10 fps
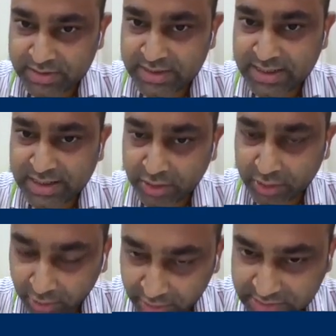here
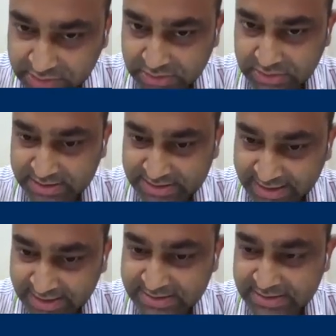also this
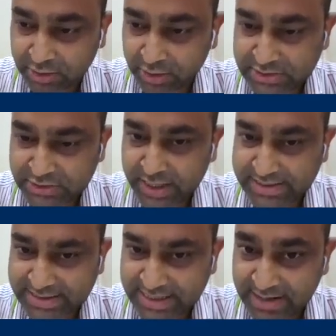list also
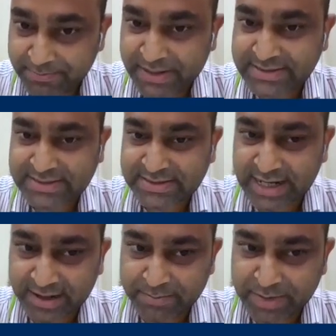has the lipids
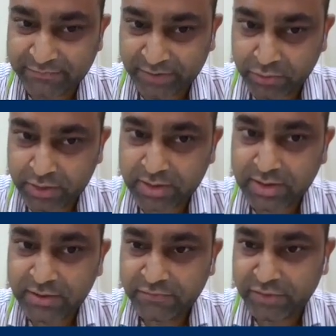that have been found
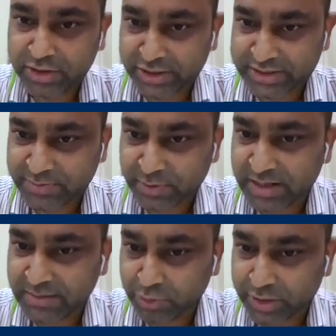for
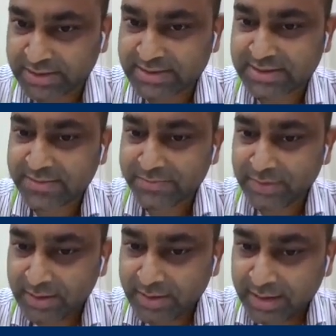corresponding proteins
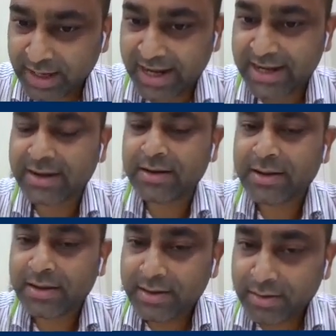and
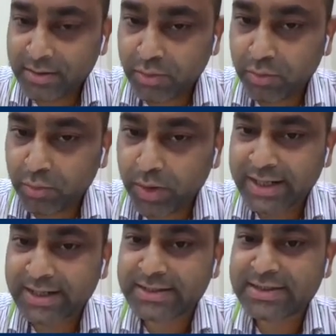what are